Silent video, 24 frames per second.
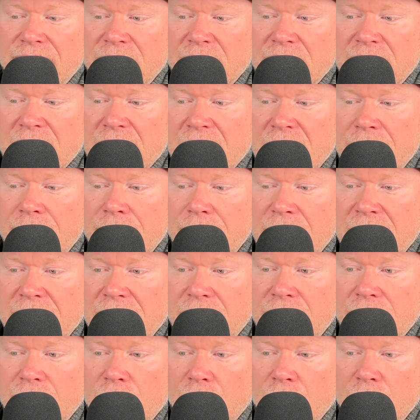to come
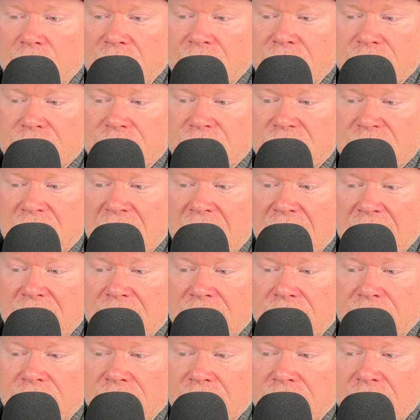make your windows shine
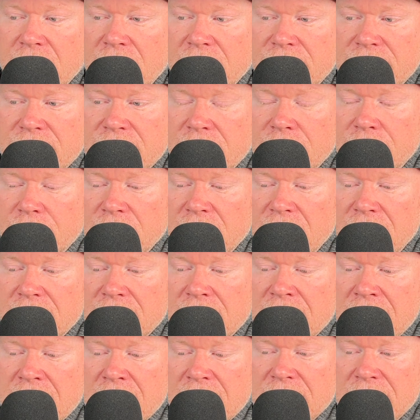and your gutters unplugged.